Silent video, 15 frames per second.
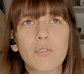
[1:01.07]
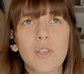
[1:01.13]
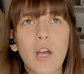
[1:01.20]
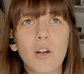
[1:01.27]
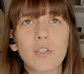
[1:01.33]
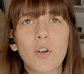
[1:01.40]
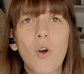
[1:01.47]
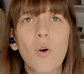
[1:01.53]
of
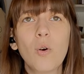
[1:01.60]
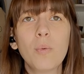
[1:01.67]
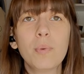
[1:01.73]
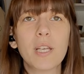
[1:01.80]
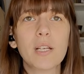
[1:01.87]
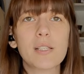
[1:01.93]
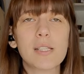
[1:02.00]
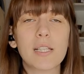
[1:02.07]
yarn haul
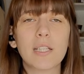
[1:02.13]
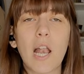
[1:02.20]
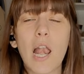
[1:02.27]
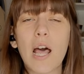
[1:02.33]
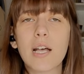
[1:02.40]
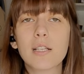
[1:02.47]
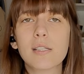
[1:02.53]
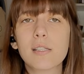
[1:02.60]
because in the
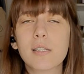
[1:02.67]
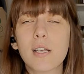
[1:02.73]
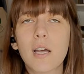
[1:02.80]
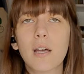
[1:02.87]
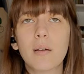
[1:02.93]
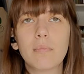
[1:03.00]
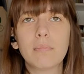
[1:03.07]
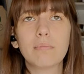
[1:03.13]
last
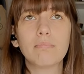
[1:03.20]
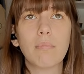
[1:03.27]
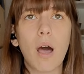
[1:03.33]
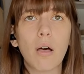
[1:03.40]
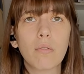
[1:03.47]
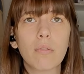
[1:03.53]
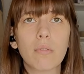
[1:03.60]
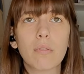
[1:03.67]

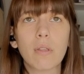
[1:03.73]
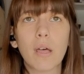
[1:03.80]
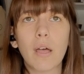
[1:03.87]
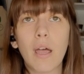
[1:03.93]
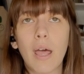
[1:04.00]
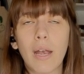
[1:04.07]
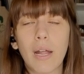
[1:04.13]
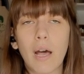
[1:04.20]
month
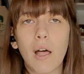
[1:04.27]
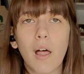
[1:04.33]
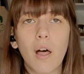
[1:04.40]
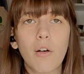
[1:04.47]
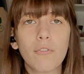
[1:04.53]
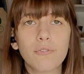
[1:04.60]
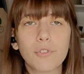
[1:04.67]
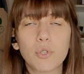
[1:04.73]
and a
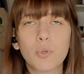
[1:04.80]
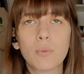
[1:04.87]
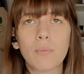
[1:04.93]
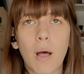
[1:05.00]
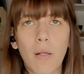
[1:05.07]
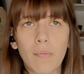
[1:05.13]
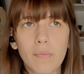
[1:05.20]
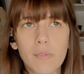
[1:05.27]
half, 2
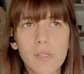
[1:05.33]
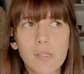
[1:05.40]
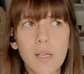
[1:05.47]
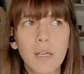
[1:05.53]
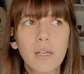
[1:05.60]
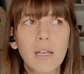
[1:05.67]
months,